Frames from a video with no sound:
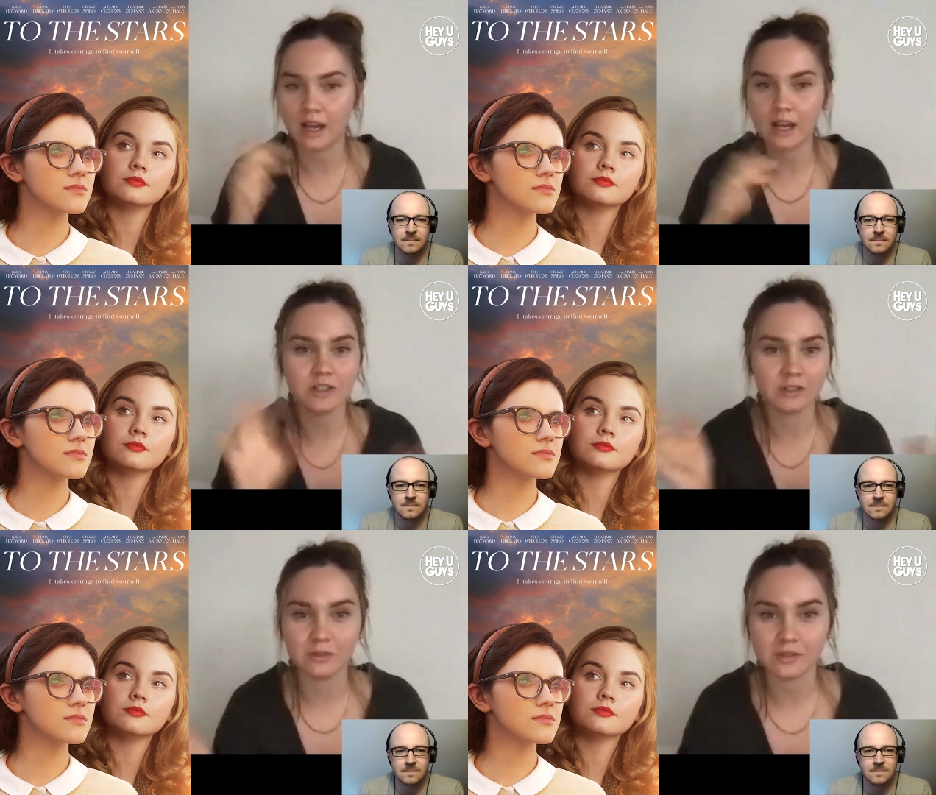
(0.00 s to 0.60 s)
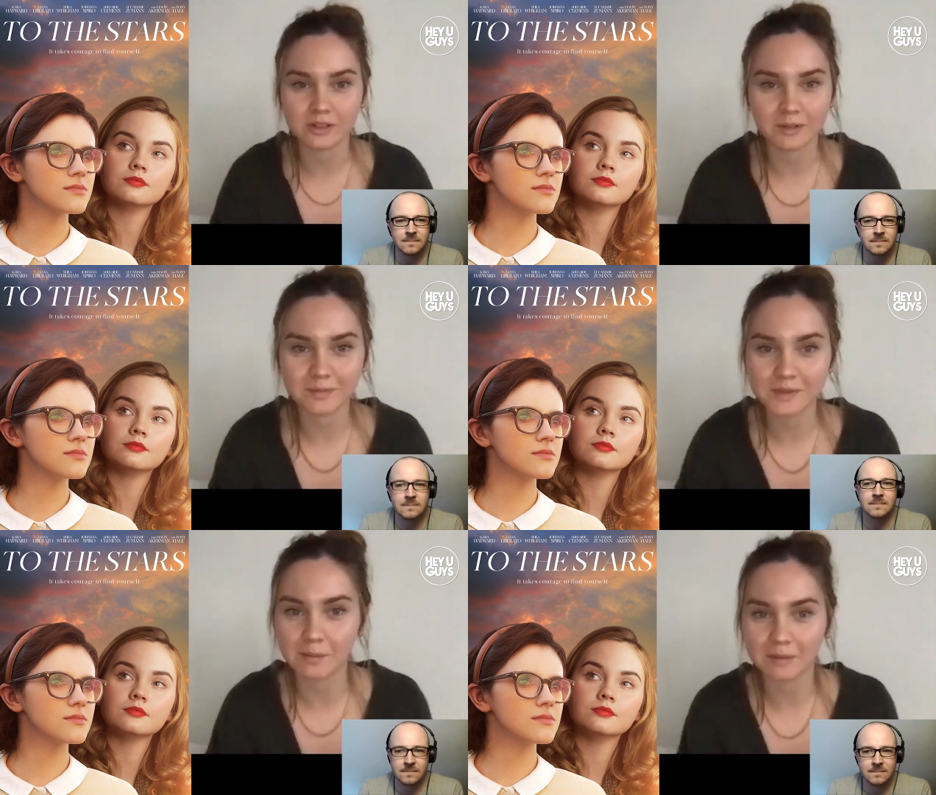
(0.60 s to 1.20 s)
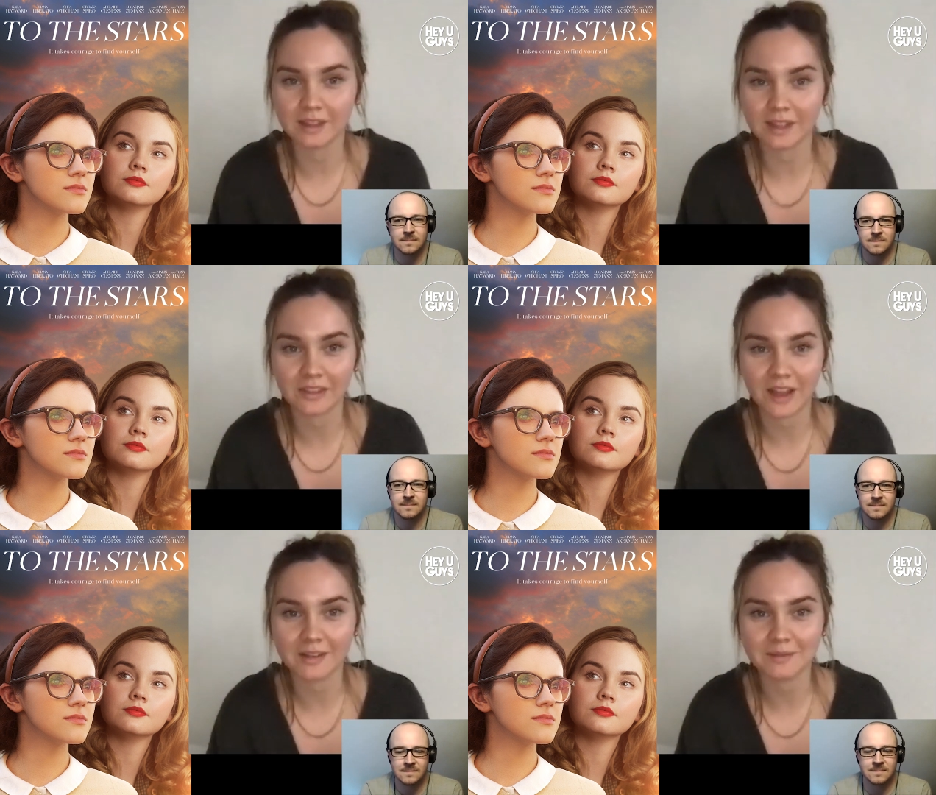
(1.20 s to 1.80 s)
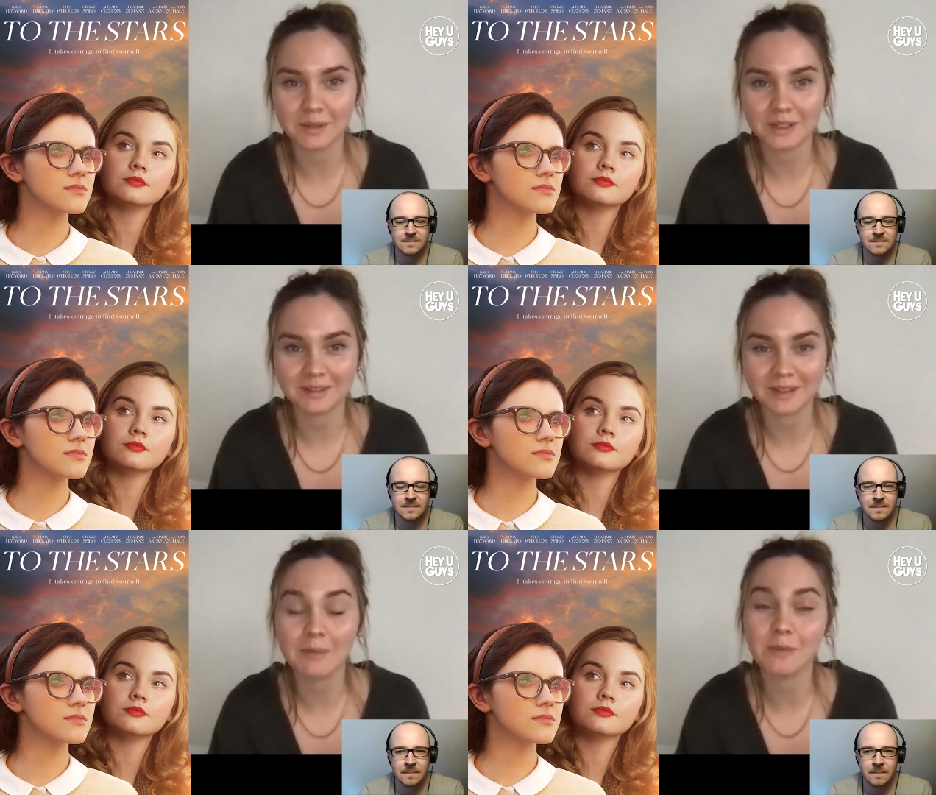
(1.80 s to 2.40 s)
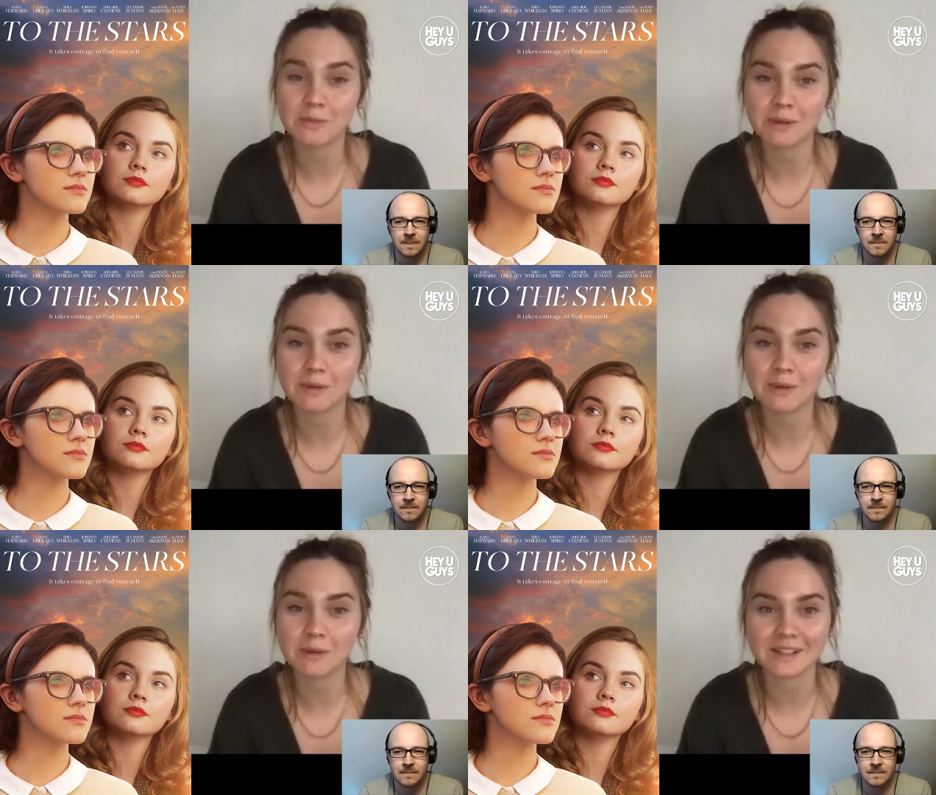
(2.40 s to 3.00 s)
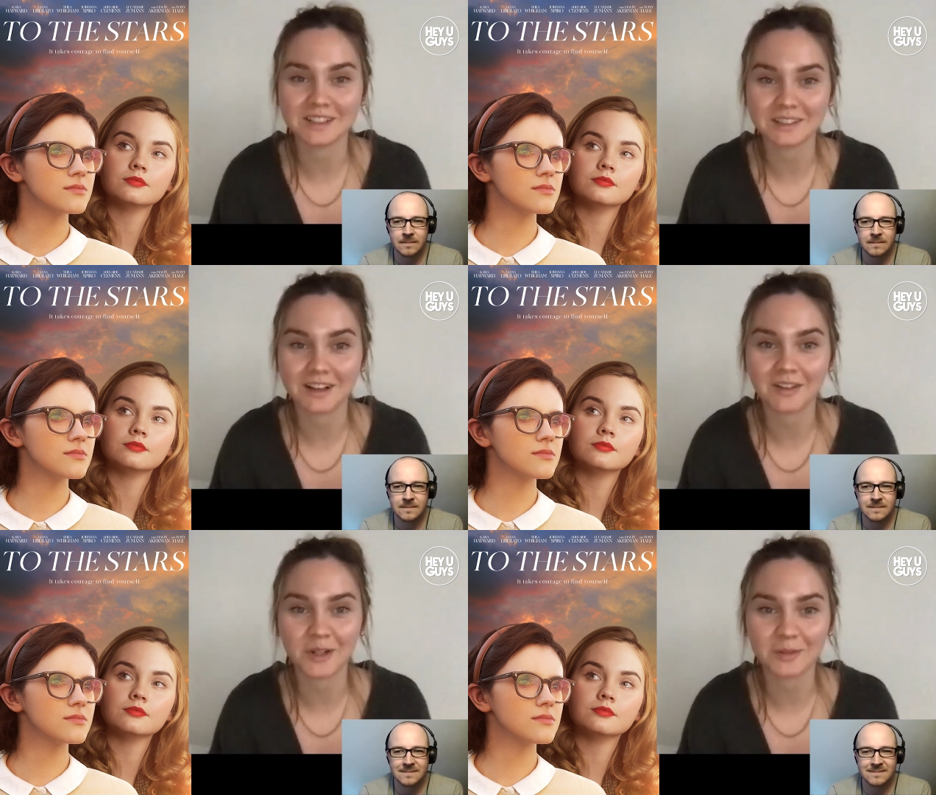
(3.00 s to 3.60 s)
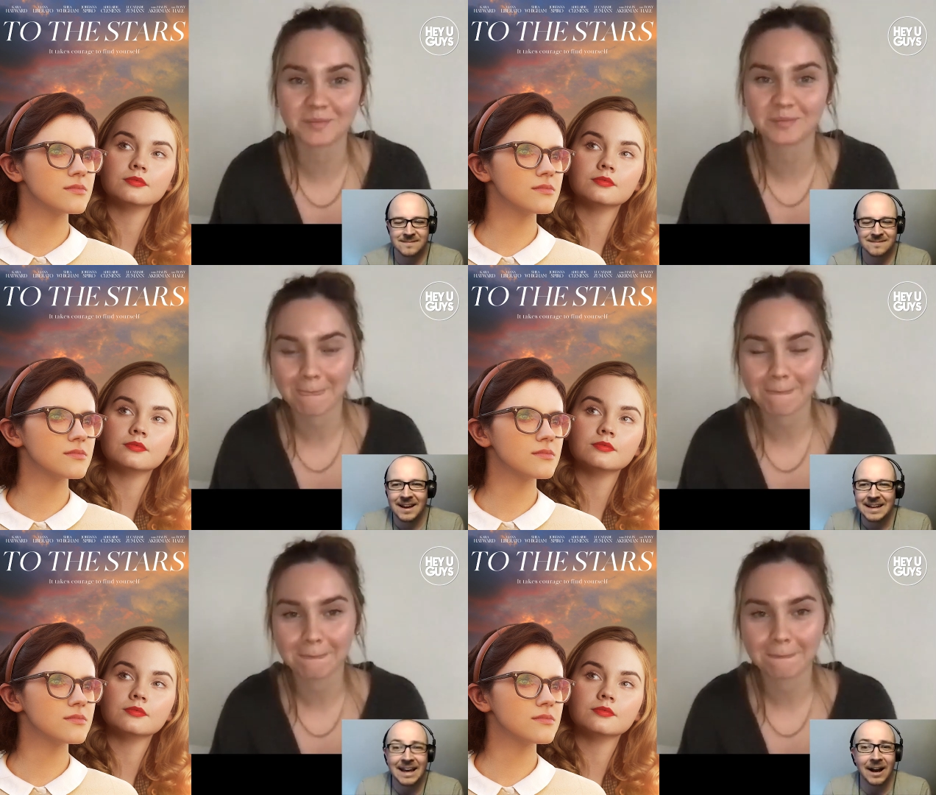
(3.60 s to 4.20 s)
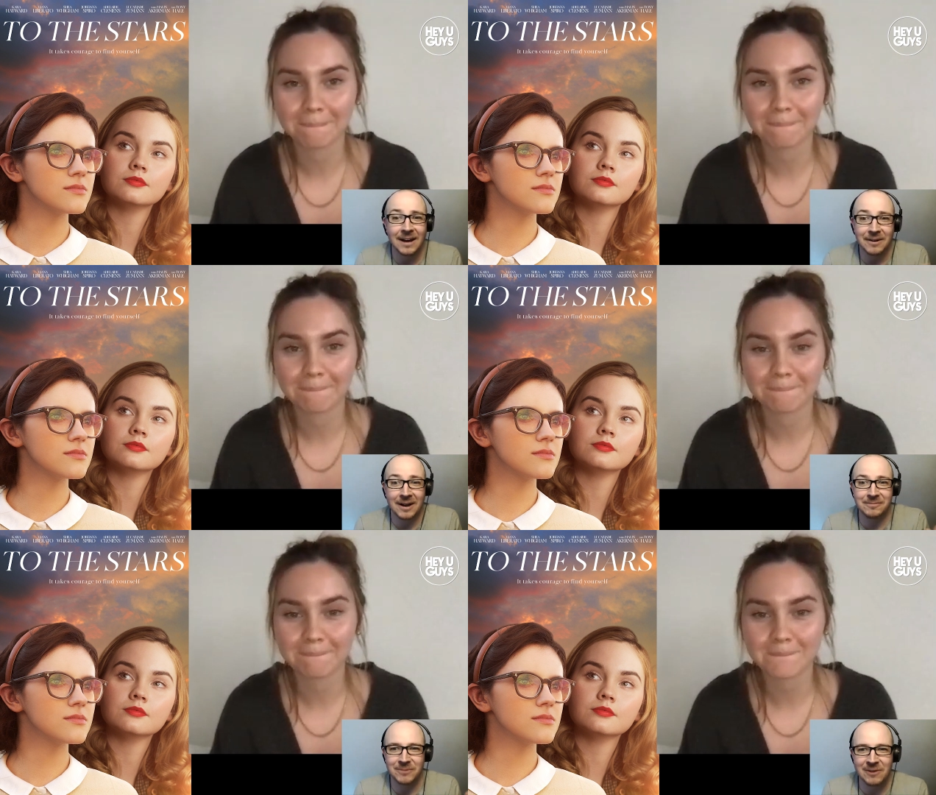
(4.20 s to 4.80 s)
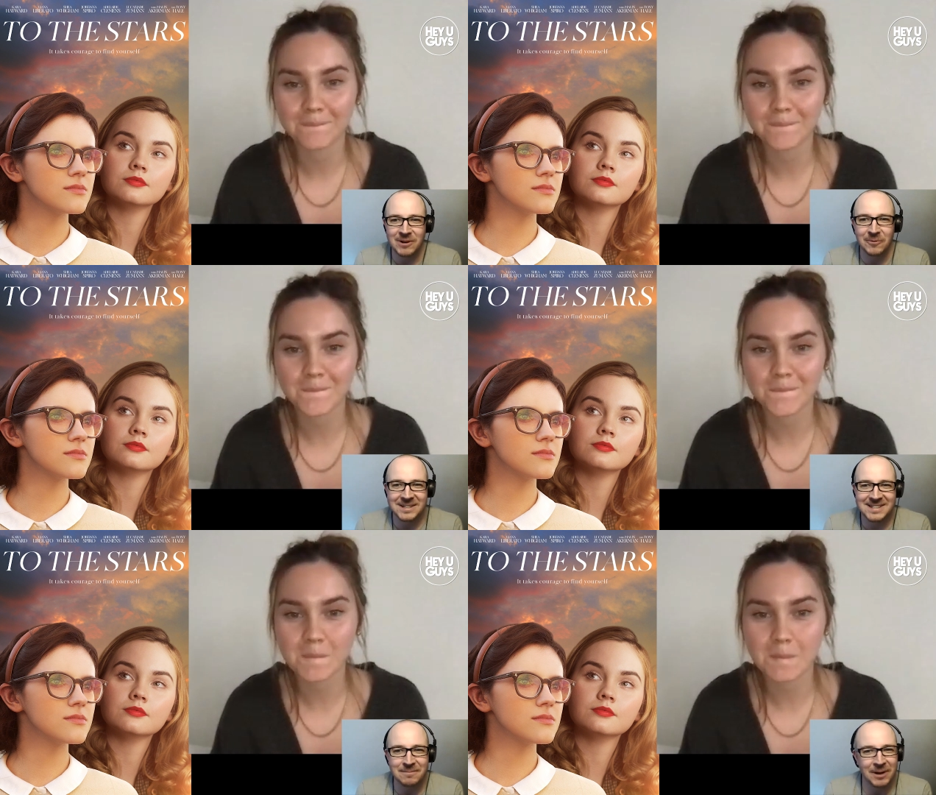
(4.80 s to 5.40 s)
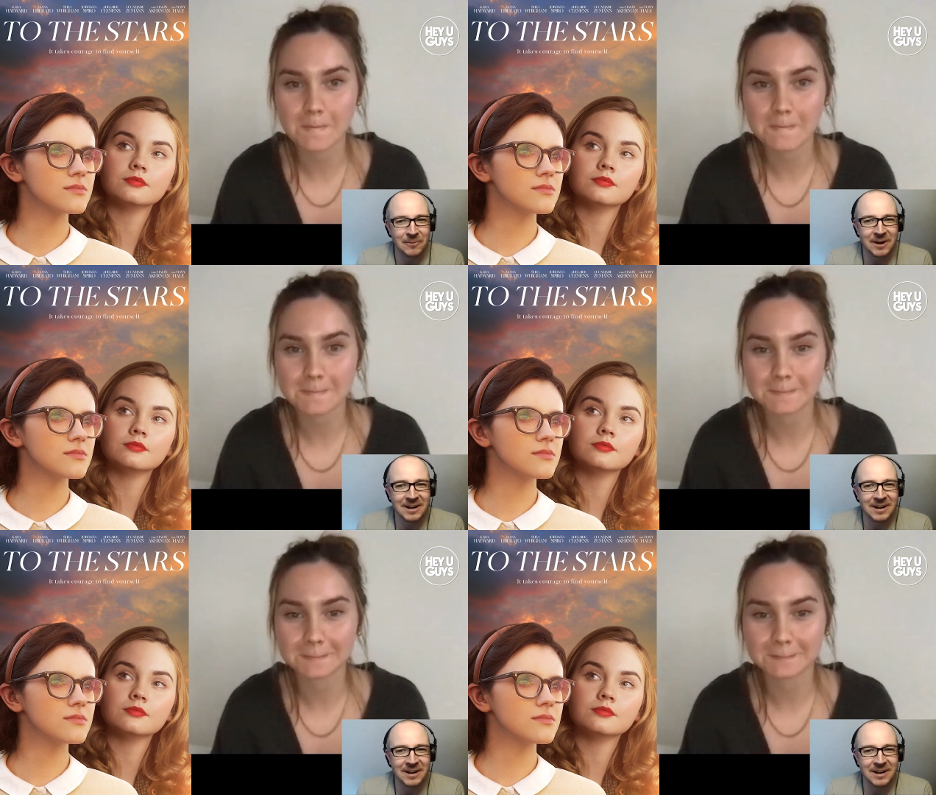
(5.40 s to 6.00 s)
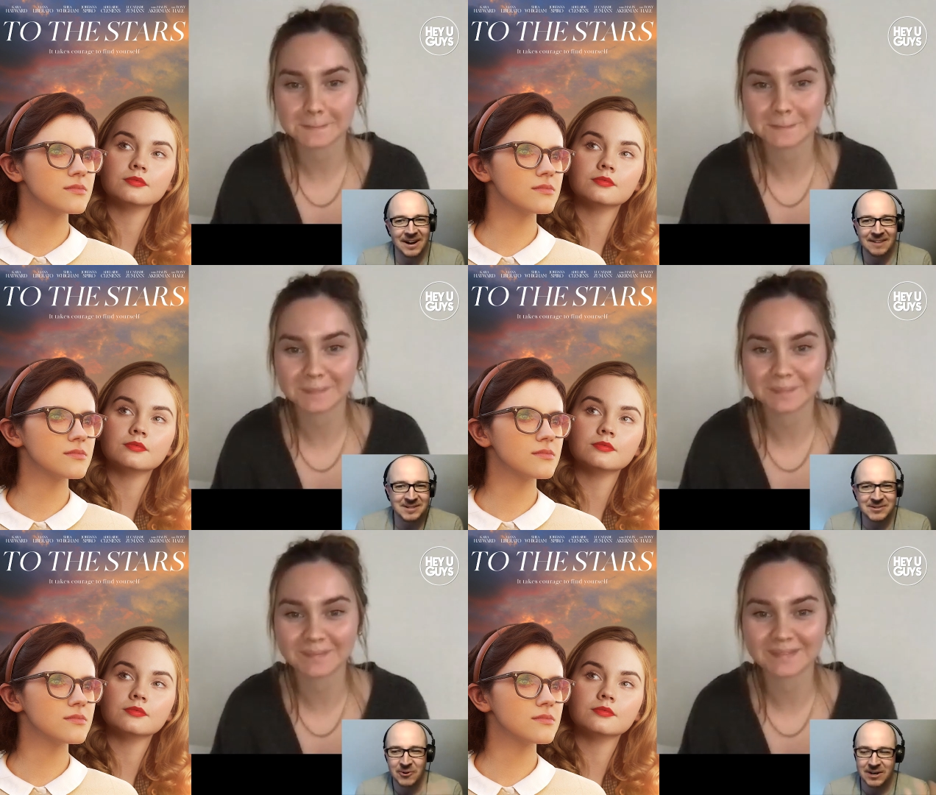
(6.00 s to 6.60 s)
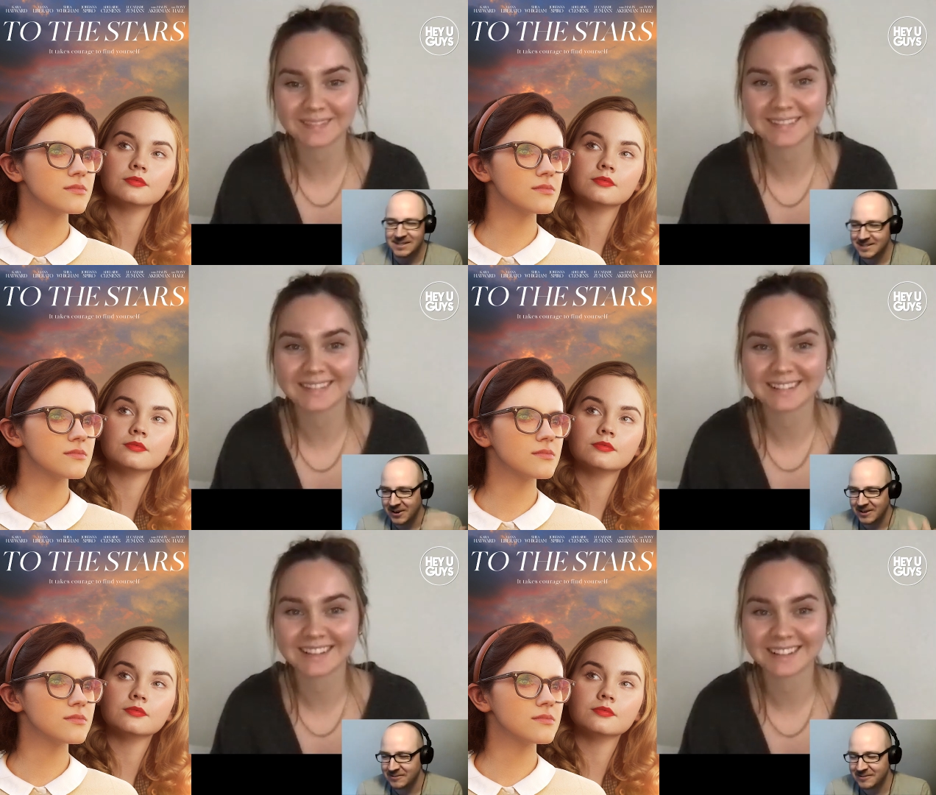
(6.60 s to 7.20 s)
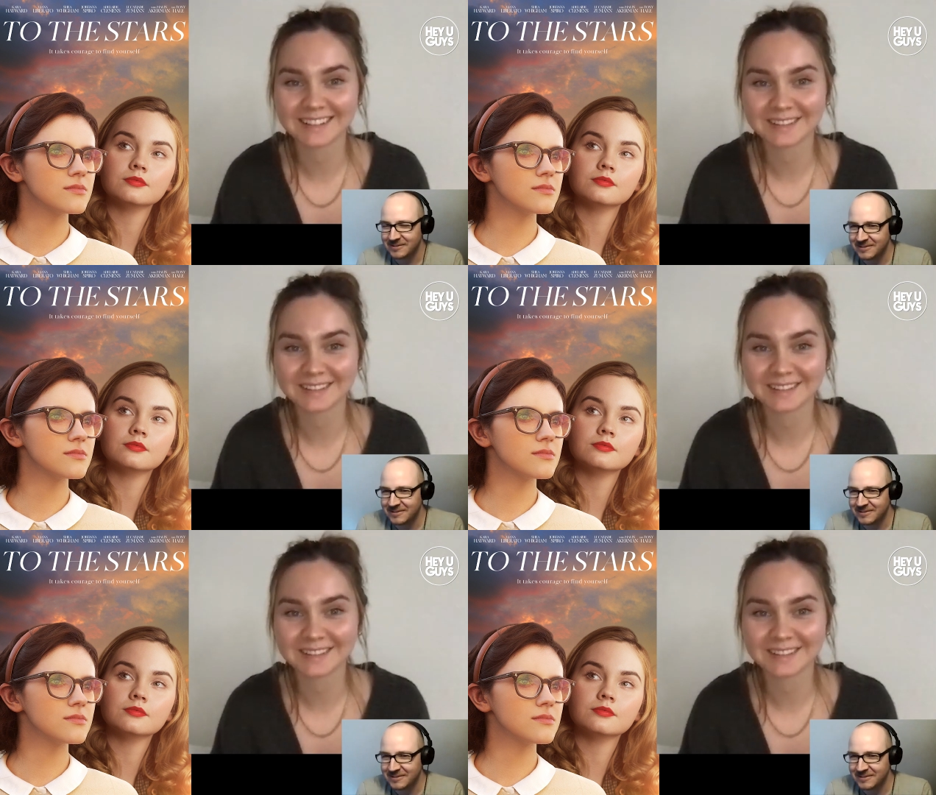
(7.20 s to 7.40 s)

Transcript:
Speaker 1: iTunes or something like that. But yeah, most people are seeing it in color.
Speaker 2: Yeah, I, I, I really want to see it in black and white now I have this strange kind of